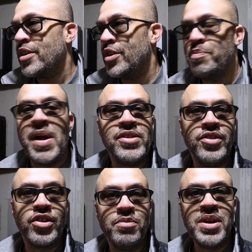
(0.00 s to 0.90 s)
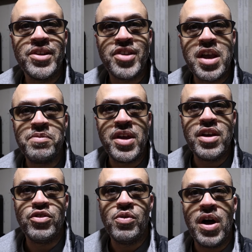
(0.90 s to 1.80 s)
because basically it's going to be the same
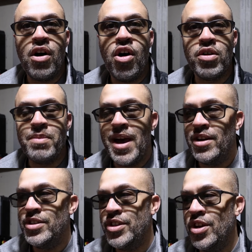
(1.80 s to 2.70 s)
thing throughout all the batteries.